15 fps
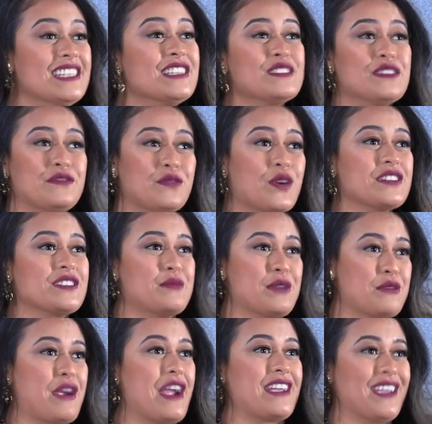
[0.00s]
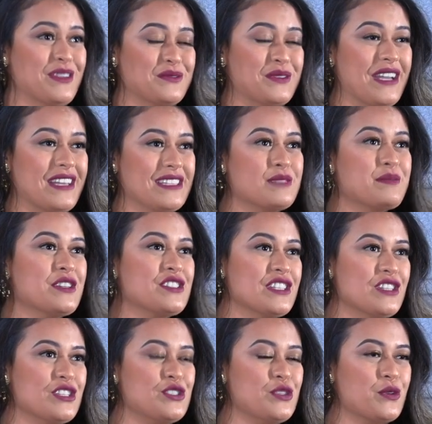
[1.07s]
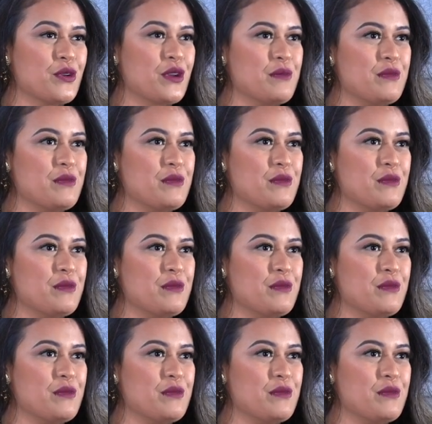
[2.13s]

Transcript: is a force to be reckoned with, especially in the judo